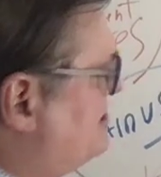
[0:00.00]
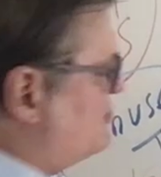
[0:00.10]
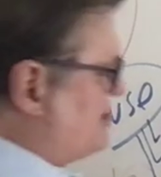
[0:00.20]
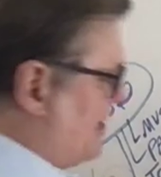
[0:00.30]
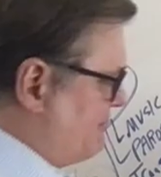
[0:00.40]
are
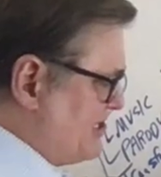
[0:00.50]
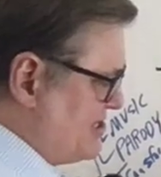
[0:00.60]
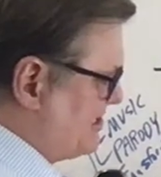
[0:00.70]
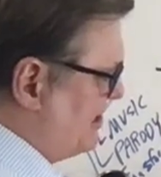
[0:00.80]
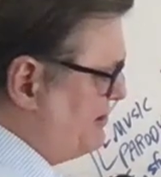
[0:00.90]
some
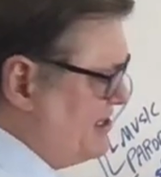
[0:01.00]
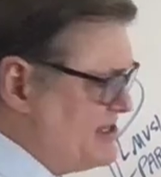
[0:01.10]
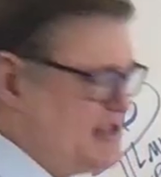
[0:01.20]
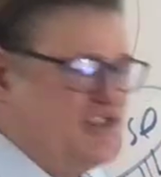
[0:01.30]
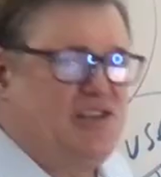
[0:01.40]
just a,
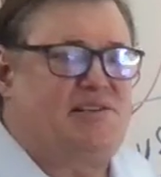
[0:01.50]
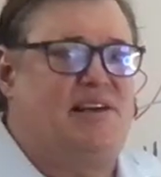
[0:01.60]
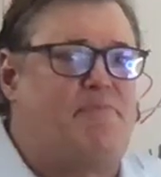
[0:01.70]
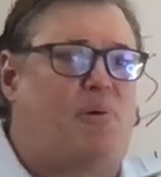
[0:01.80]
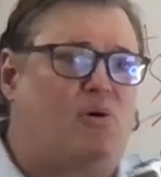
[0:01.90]
this is just
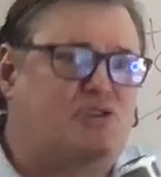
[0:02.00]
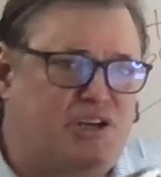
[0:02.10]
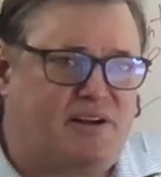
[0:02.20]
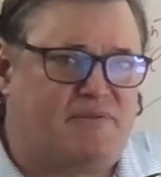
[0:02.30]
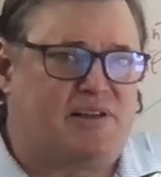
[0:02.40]
a
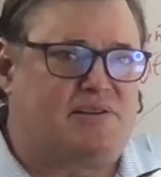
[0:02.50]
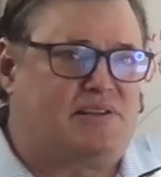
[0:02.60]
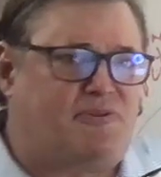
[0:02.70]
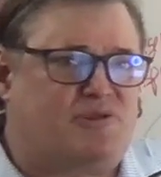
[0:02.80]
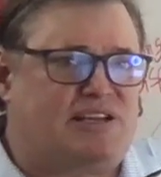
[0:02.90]
portion of the
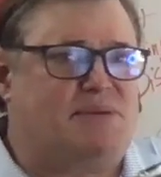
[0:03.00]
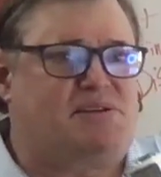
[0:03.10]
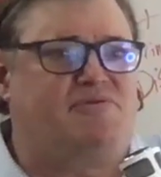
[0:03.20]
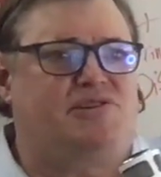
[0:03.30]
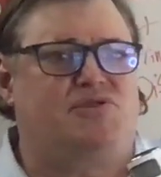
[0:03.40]
different types
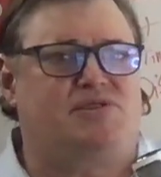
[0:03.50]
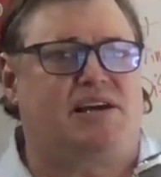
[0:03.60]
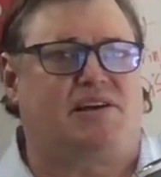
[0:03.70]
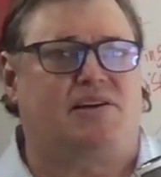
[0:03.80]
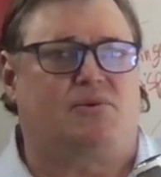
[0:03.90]
of issues
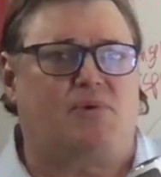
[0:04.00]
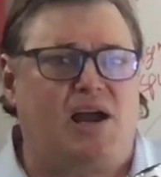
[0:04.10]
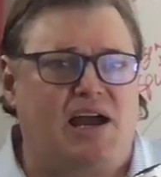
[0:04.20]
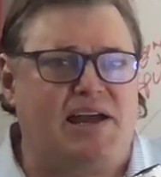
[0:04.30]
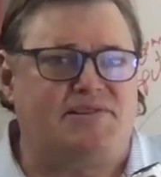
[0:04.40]
that can
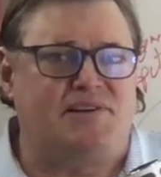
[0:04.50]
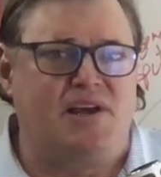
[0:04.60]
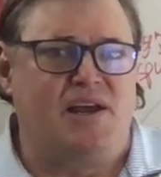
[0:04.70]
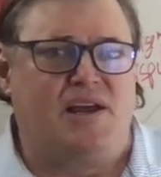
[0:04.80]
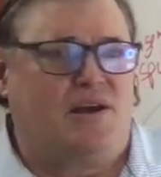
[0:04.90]
arise
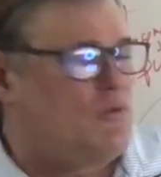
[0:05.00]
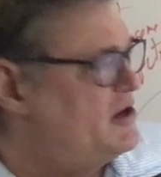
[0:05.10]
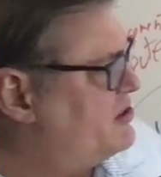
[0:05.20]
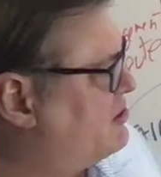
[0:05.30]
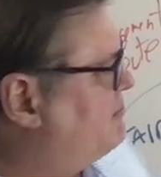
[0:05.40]

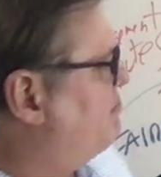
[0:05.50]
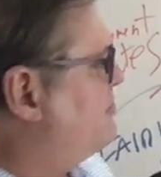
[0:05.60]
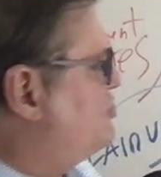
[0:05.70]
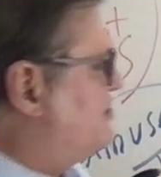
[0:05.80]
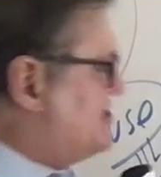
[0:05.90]
when you're
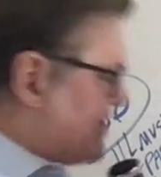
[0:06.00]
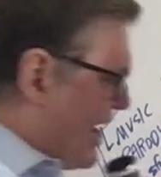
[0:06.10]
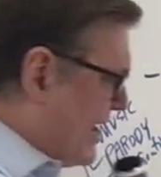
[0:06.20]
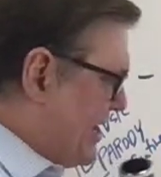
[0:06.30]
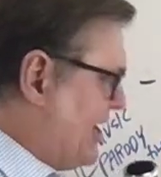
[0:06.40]

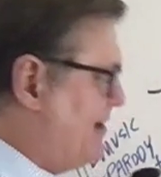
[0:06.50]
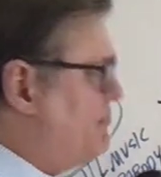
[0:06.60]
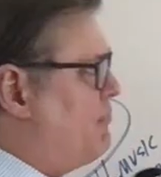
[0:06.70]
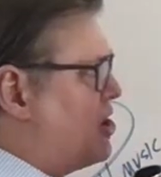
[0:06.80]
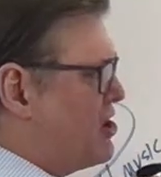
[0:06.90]
designing,
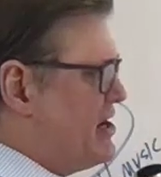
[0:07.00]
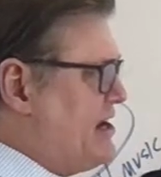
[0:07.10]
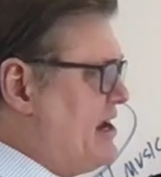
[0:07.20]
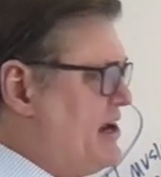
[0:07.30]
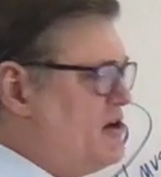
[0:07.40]

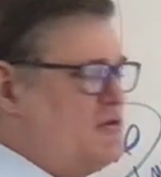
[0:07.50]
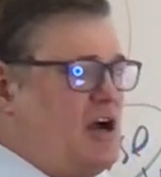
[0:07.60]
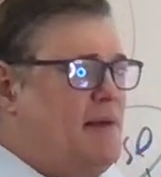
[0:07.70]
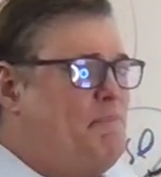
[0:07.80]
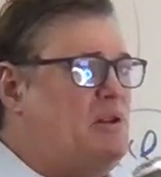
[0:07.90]
marketing, you're
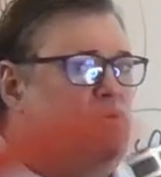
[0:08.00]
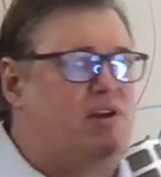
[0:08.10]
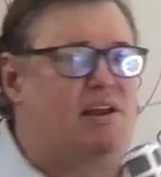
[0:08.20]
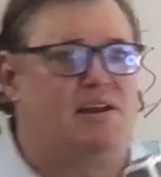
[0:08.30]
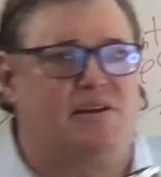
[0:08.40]

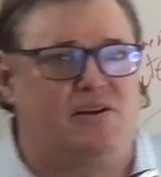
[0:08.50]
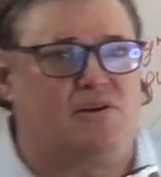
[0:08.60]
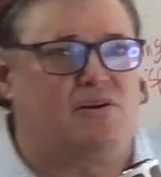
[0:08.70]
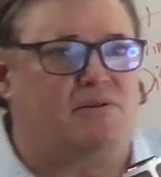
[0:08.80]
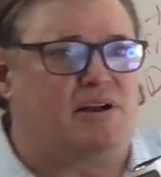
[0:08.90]
uploading
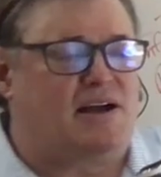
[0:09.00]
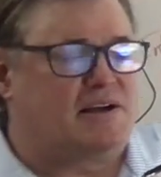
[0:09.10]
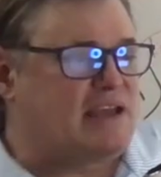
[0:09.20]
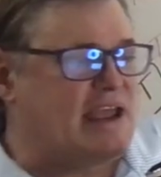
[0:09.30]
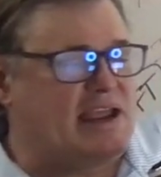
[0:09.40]
your uh,
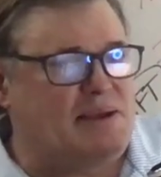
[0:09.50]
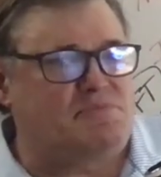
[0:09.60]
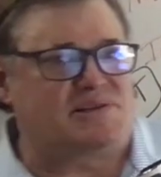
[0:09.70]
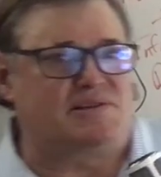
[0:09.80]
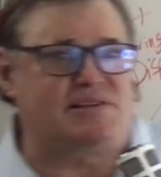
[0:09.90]

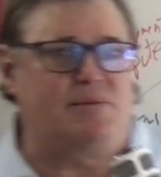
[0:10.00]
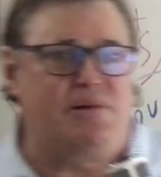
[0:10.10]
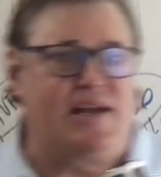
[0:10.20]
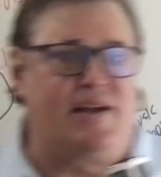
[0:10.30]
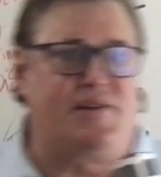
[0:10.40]
games, and
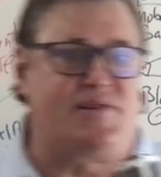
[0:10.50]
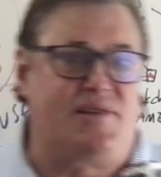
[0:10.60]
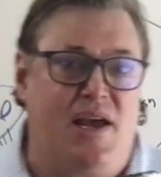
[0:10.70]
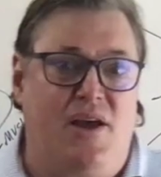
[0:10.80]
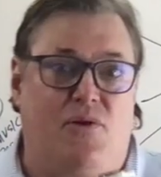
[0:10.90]
somebody else
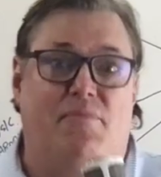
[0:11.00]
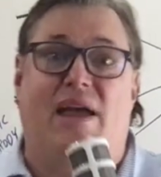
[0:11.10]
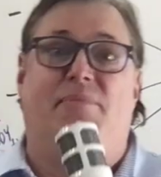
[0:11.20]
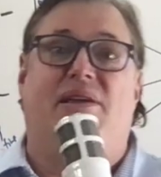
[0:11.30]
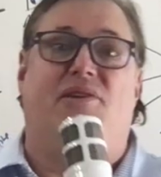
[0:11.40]

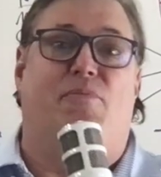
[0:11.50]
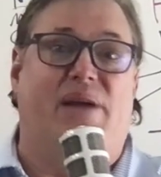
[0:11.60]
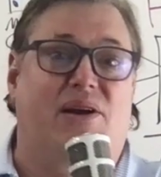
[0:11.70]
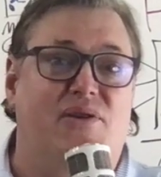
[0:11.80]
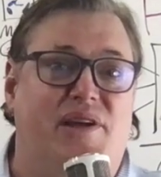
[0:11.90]
Maybe they're
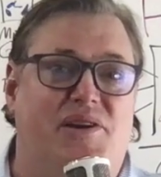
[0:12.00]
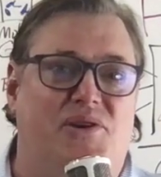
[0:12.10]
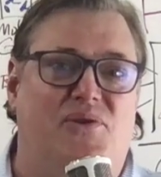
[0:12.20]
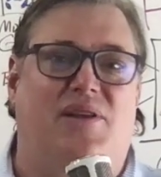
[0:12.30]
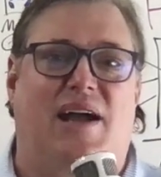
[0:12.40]
bigger than
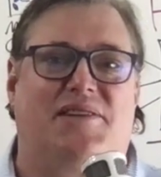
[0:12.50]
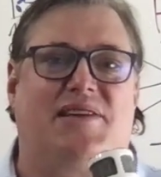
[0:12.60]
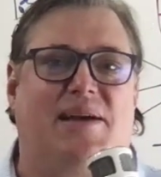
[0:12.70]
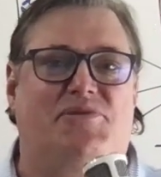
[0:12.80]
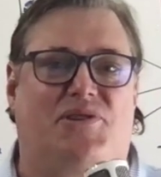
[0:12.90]
you. A lot of
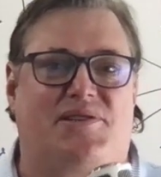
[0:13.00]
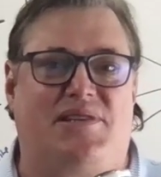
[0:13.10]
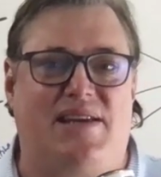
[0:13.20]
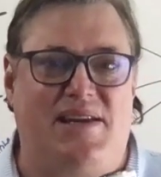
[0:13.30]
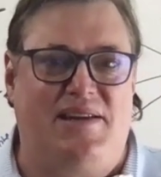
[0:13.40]
times you'll
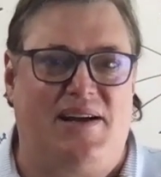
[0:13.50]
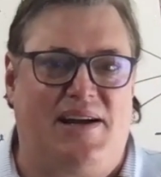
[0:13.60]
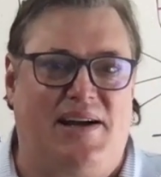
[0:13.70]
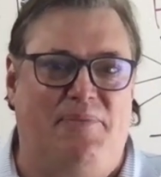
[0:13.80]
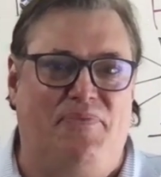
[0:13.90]
see
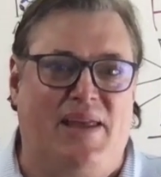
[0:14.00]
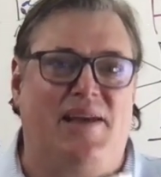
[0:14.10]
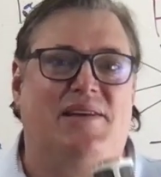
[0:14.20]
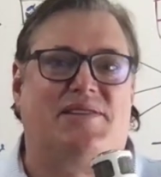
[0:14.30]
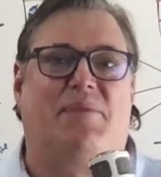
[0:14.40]
uh,
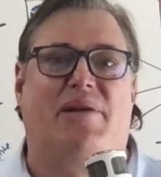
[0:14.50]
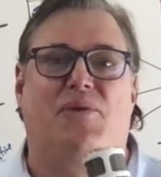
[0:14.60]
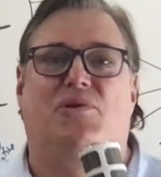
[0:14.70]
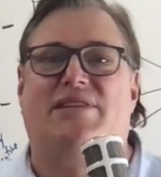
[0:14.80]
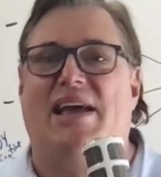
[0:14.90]
somebody
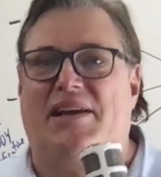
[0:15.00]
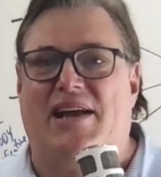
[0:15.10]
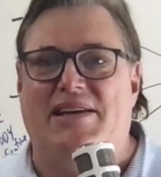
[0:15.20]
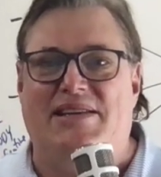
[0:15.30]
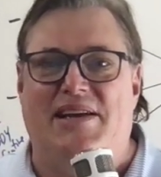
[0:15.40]
will take an
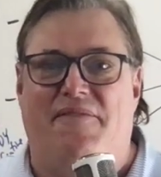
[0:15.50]
idea